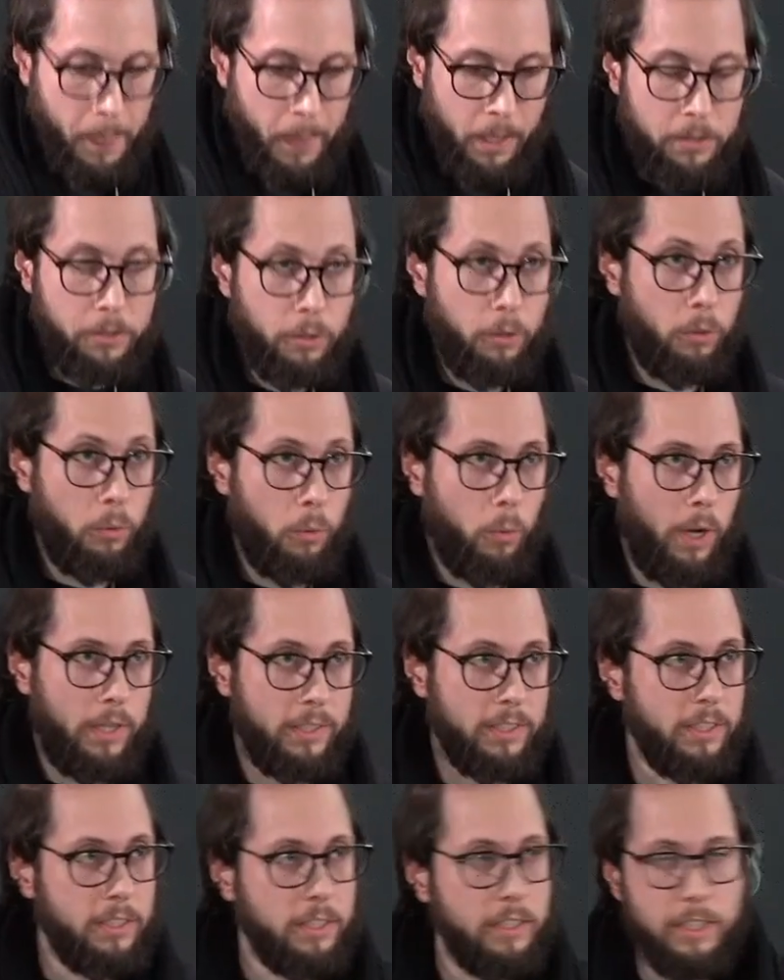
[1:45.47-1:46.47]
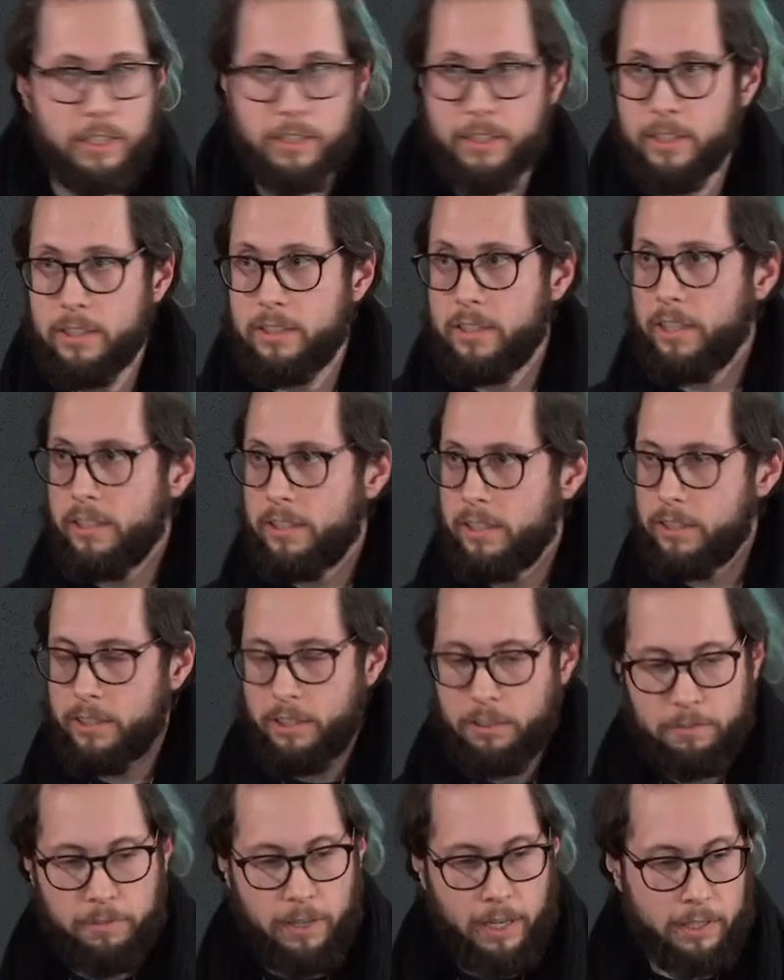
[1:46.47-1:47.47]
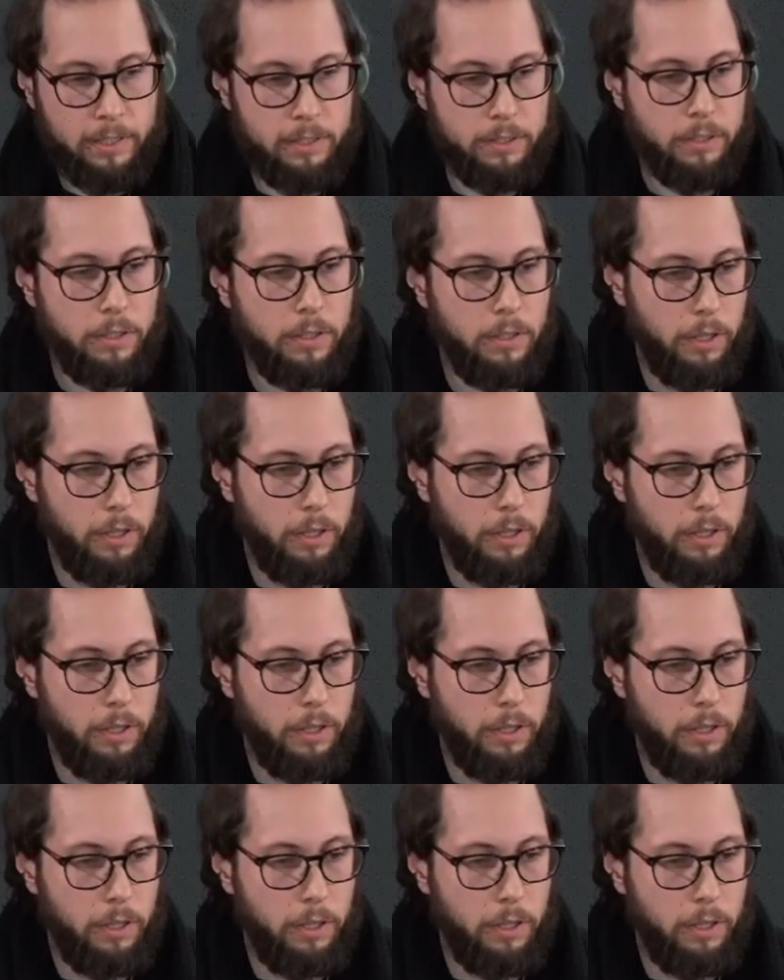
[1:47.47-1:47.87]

So what it is in fact